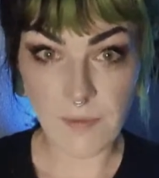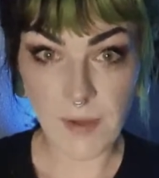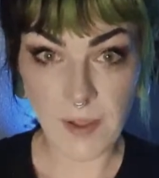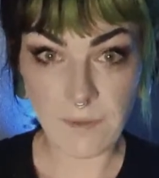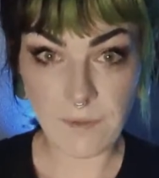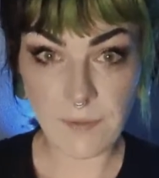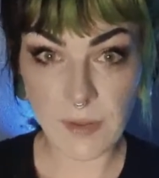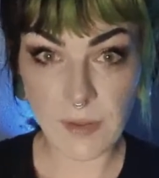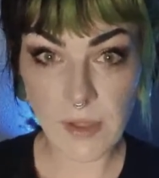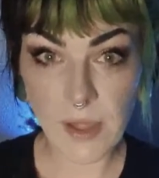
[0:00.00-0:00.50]
I
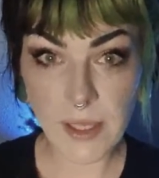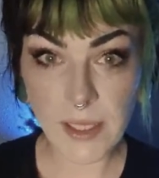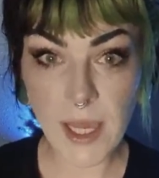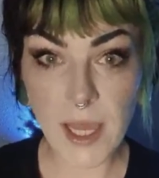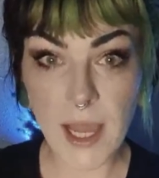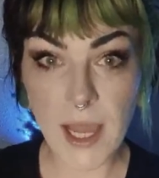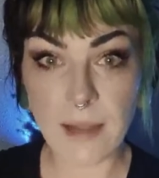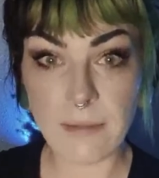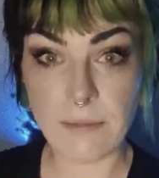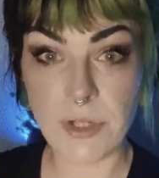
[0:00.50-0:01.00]
feel like
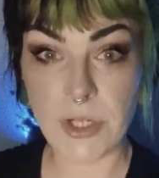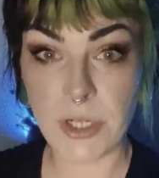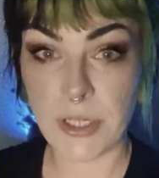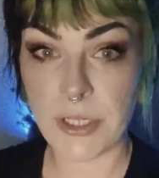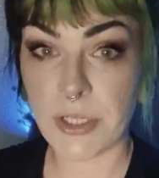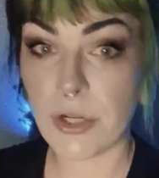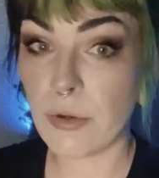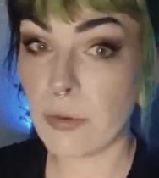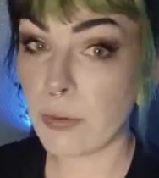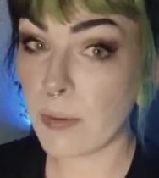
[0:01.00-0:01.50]
I'm
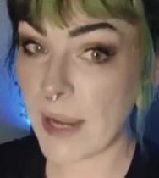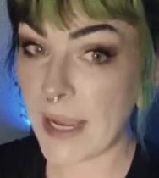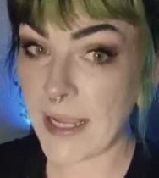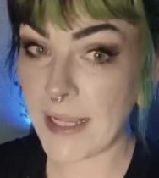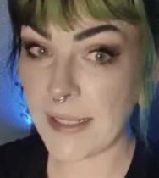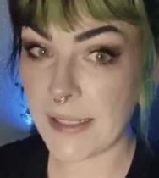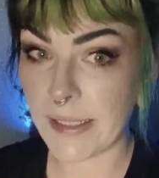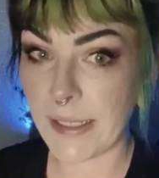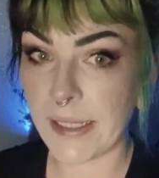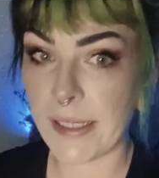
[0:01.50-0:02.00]
just
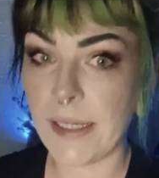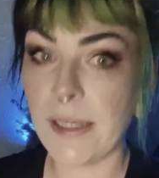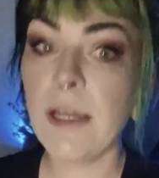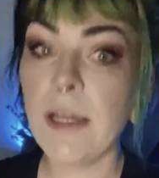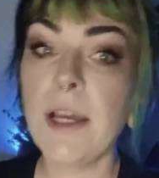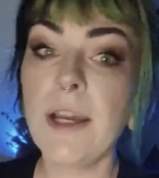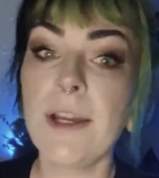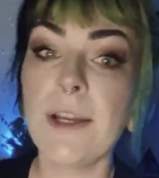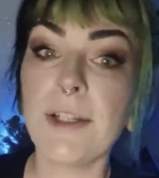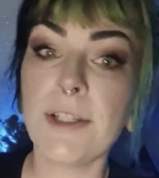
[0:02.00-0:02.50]
crazy.
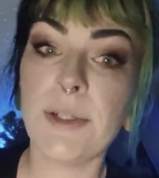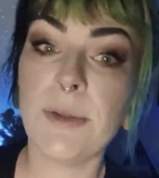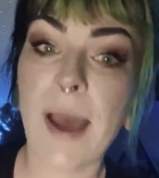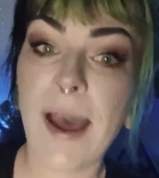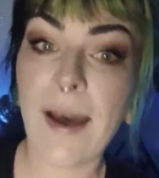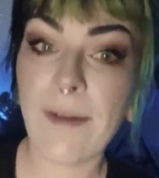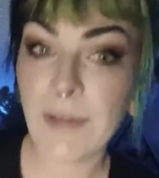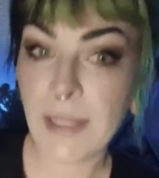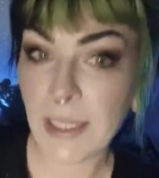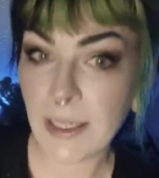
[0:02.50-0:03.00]
Do you
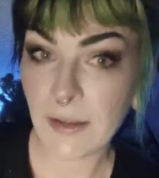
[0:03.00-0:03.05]
have any